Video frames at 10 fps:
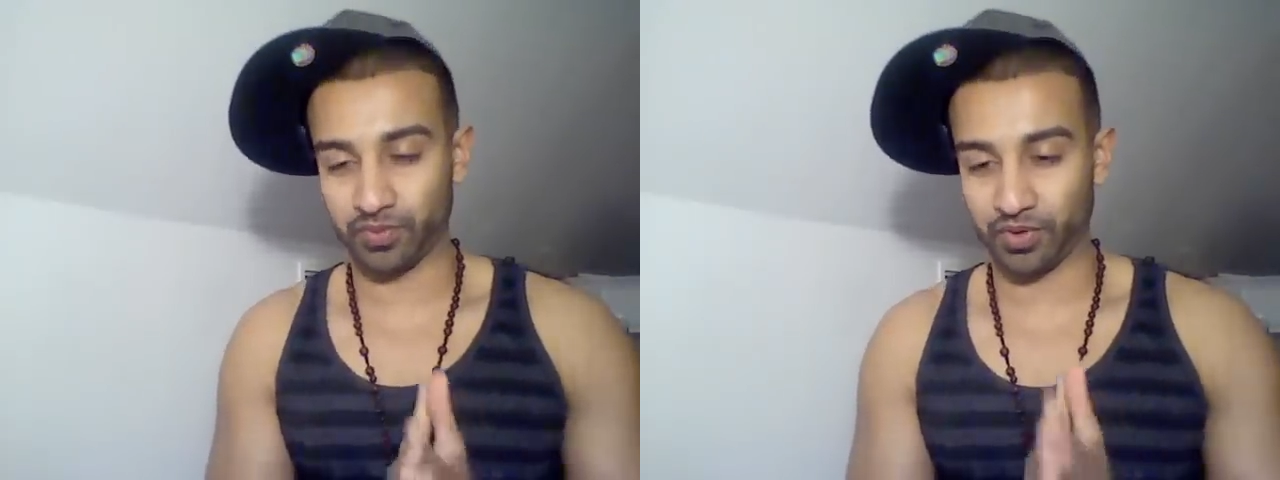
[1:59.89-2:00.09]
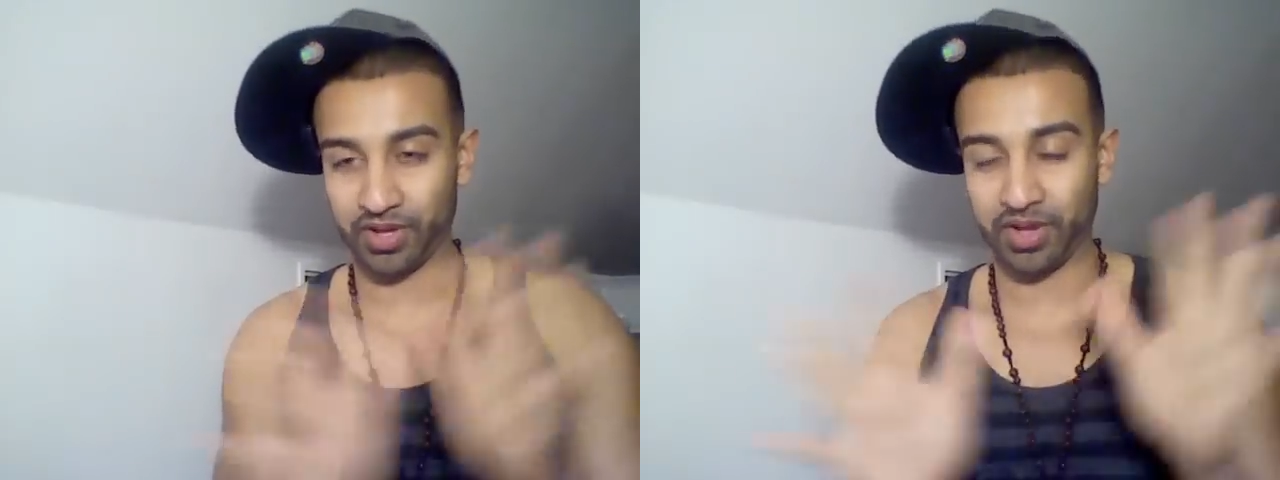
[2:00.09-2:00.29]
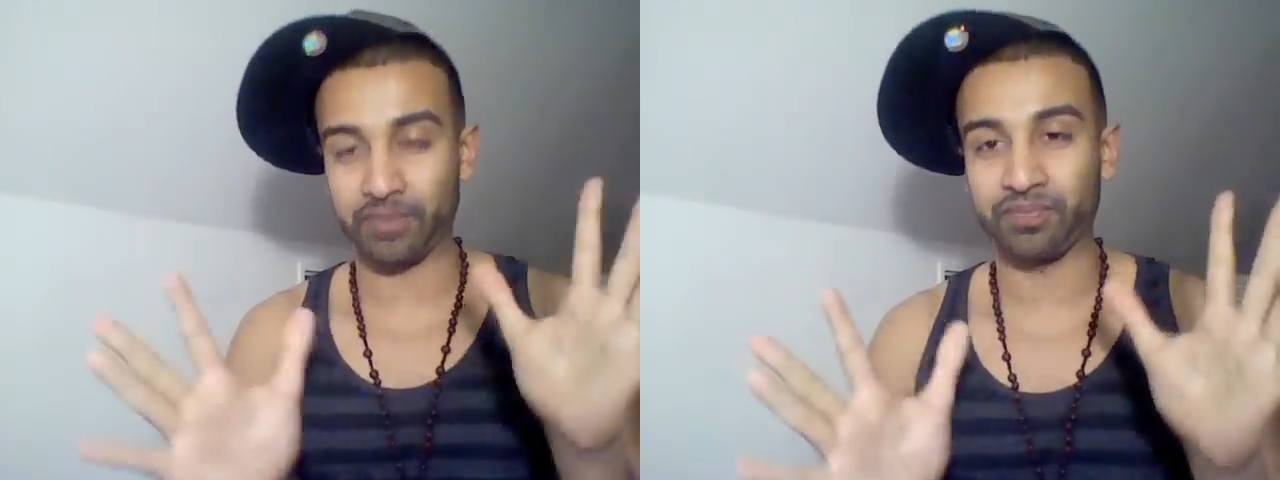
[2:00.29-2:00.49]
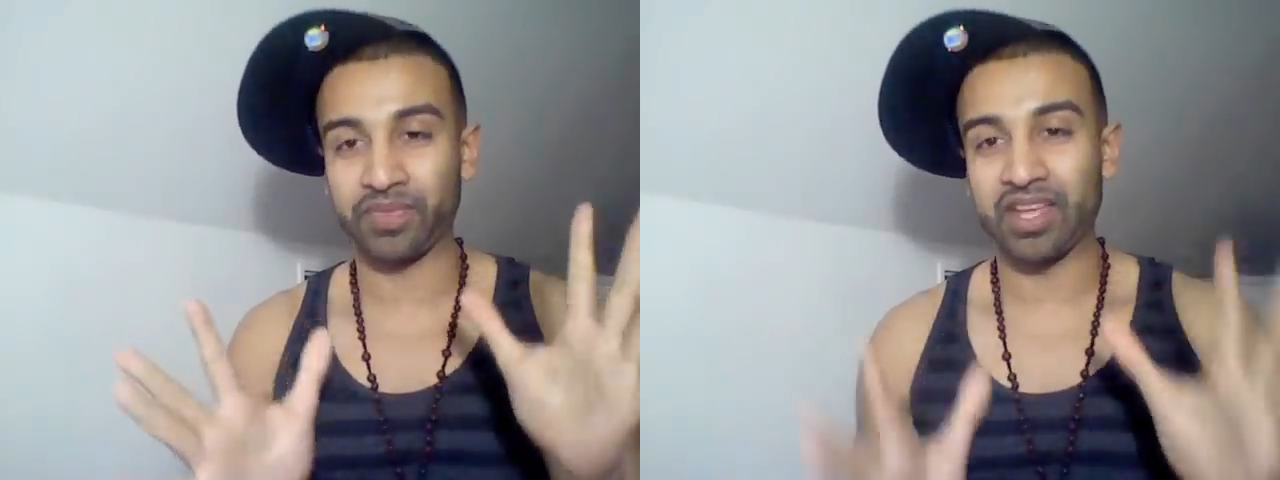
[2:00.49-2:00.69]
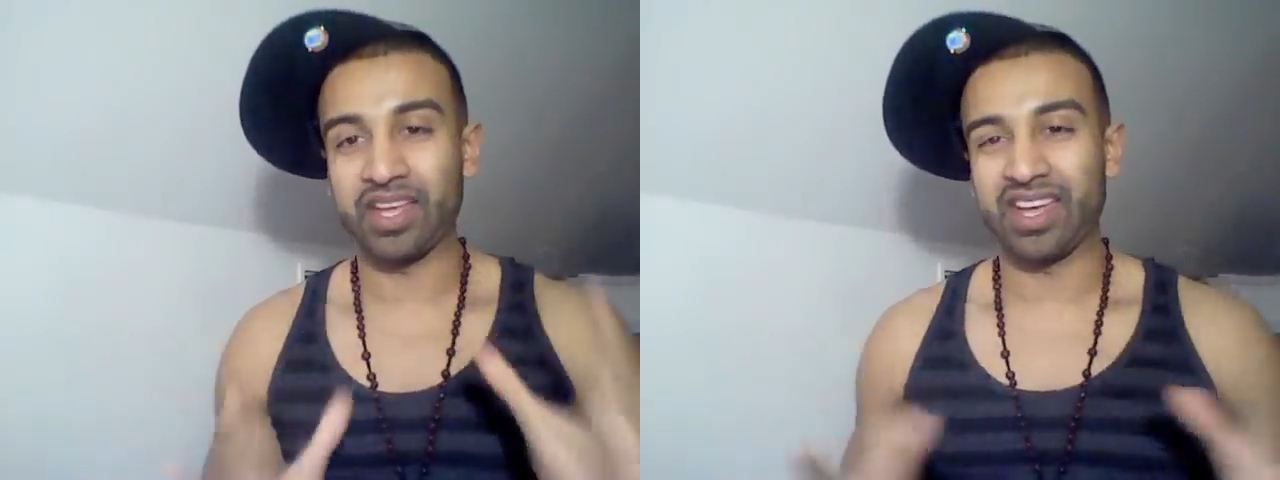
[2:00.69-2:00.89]
okay?
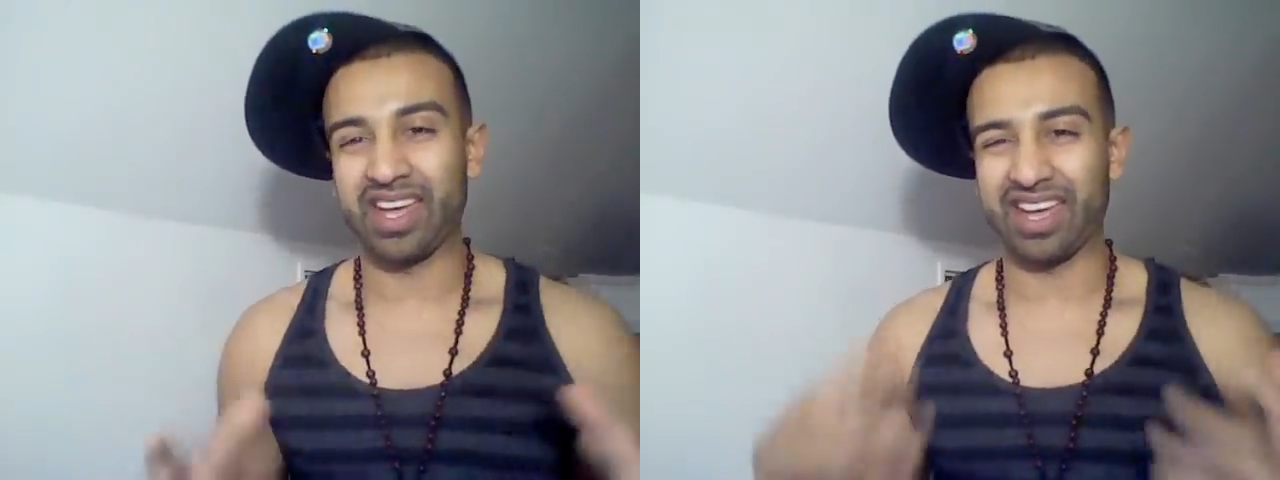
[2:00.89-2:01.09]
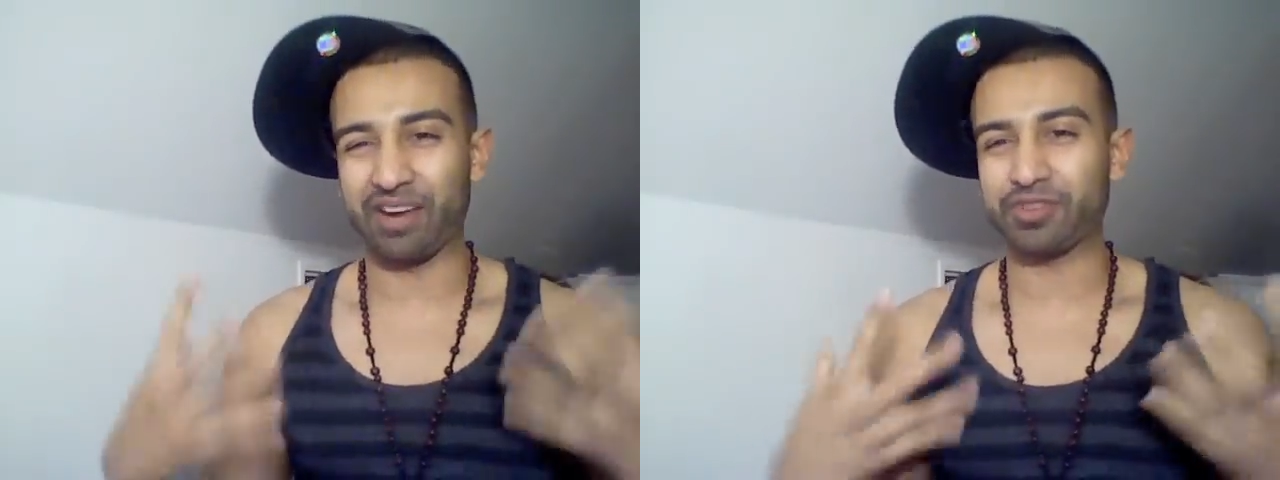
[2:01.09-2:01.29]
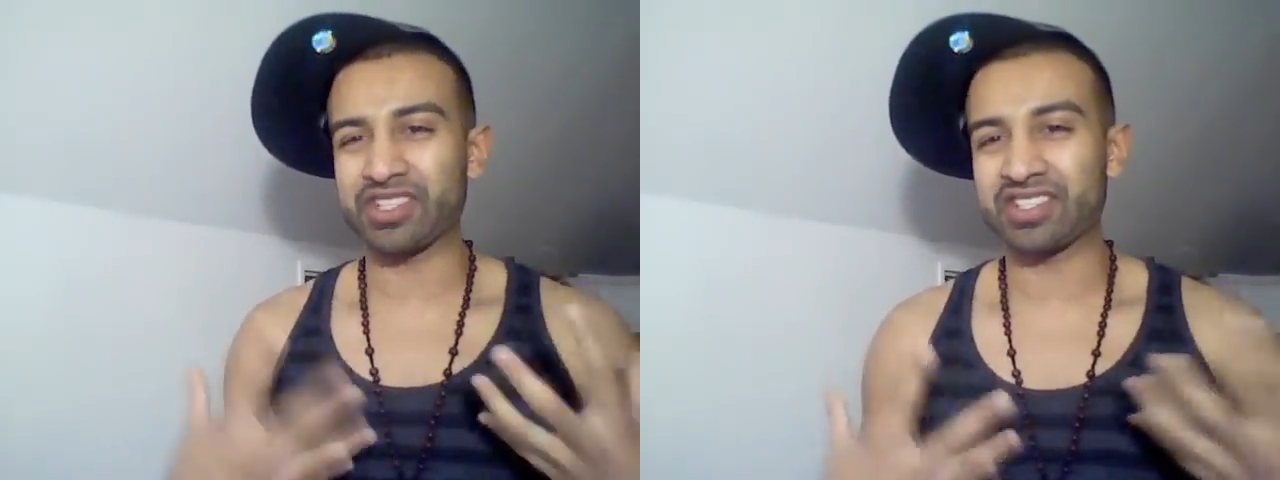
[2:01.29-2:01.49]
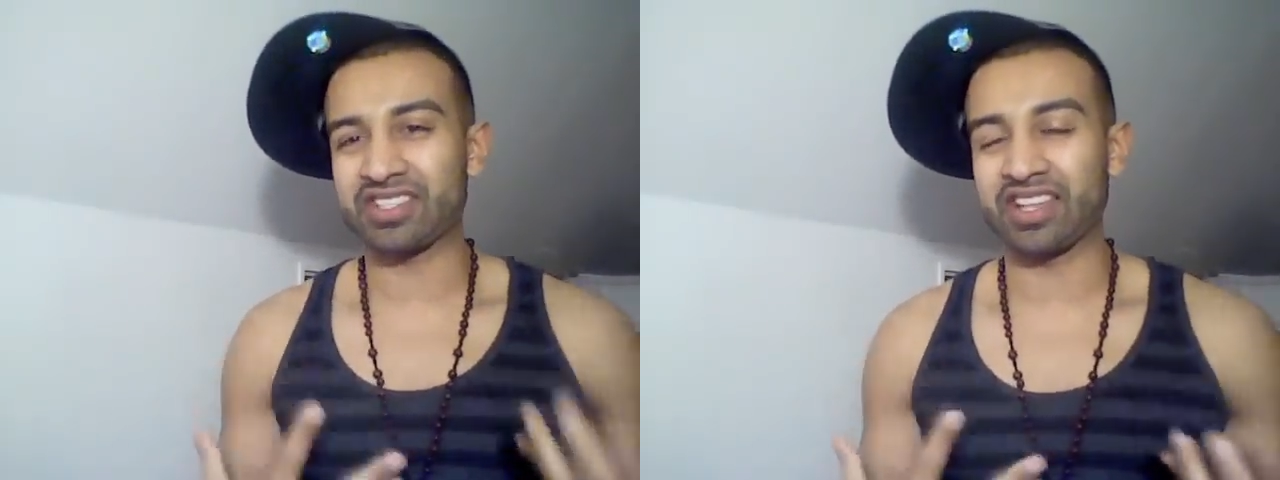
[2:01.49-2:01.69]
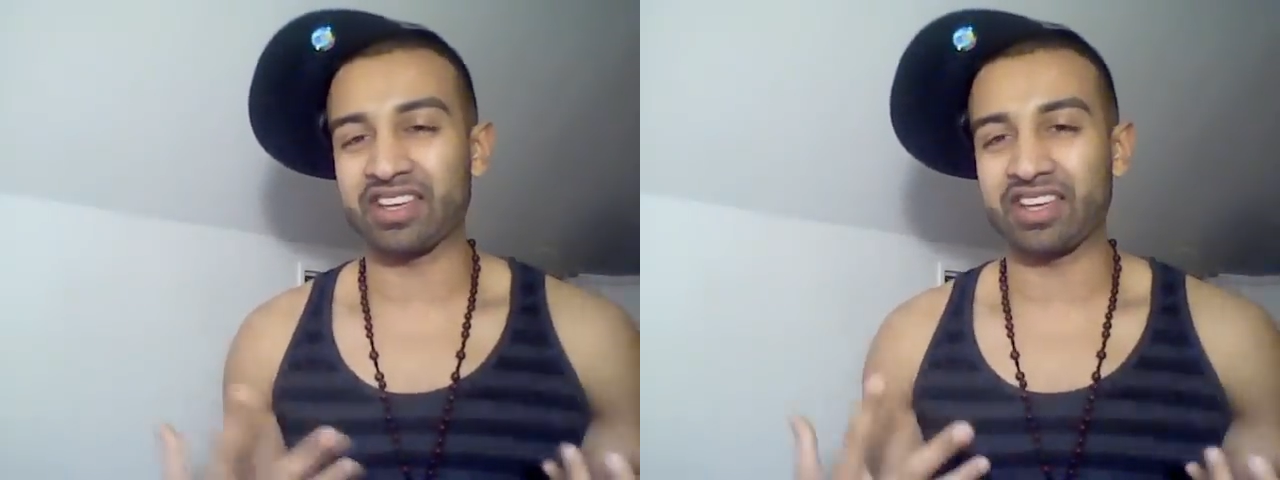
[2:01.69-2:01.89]
And I was
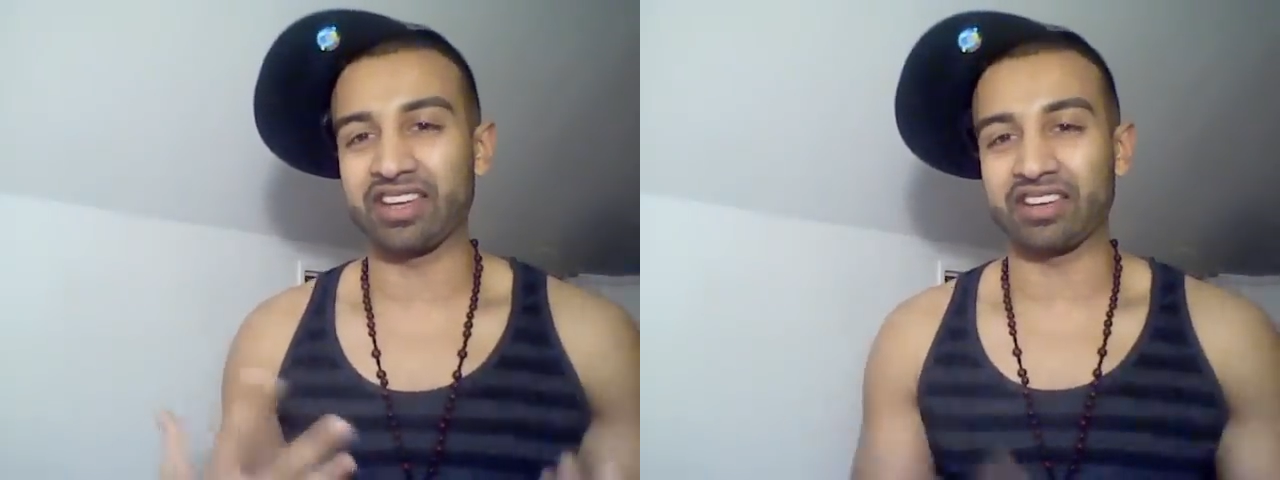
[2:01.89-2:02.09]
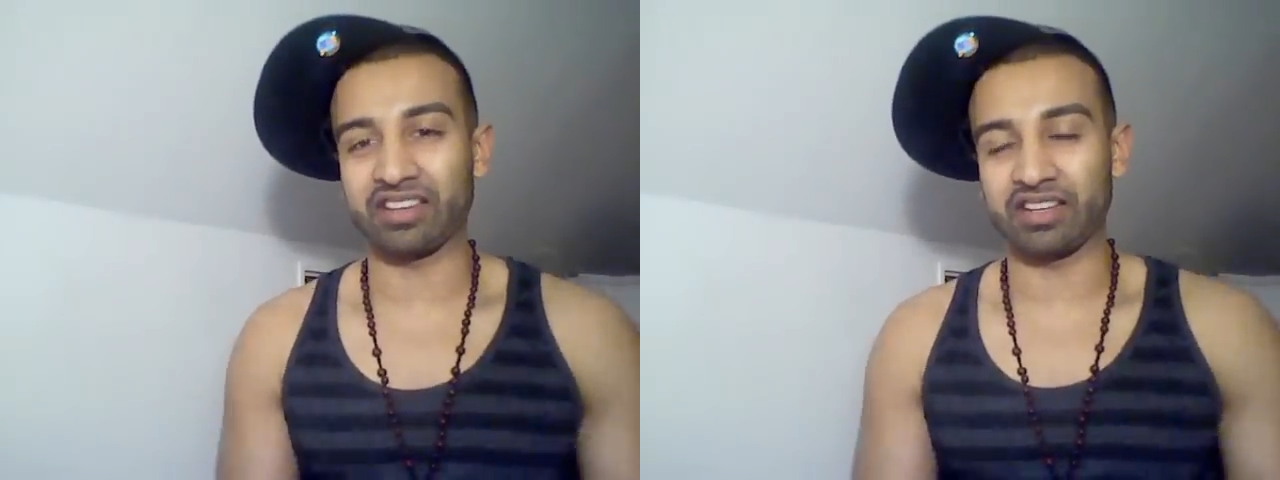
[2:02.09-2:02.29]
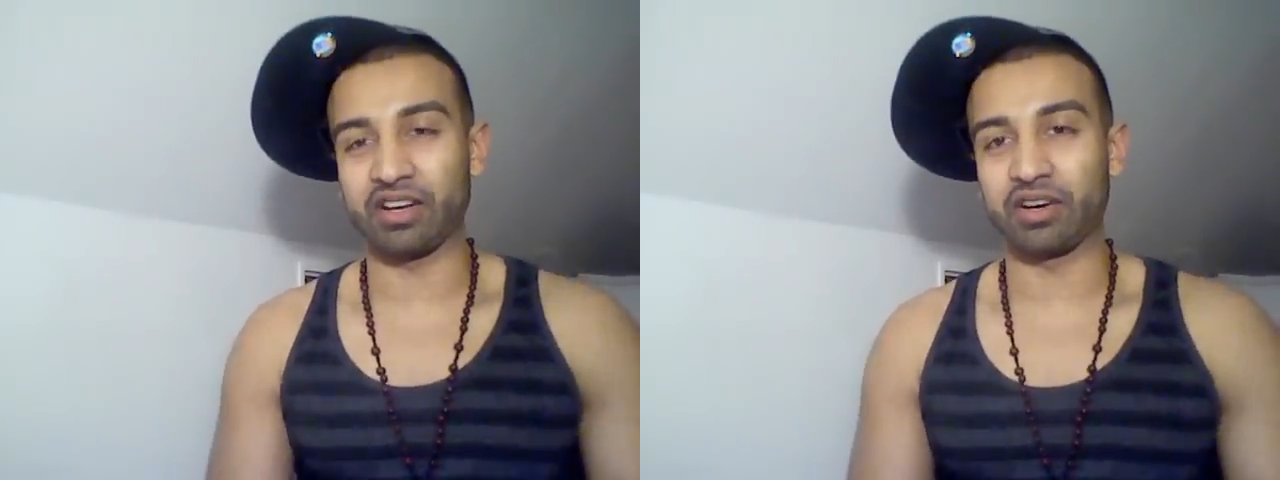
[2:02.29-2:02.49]
just thinking,